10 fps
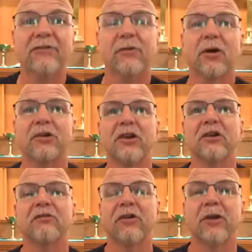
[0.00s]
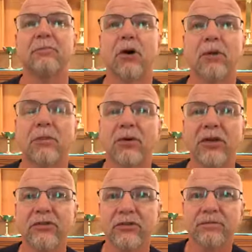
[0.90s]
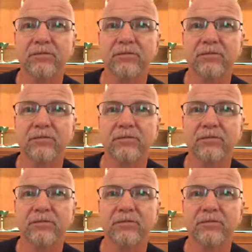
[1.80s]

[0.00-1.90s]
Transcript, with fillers: from our dear friend Barb Maurice.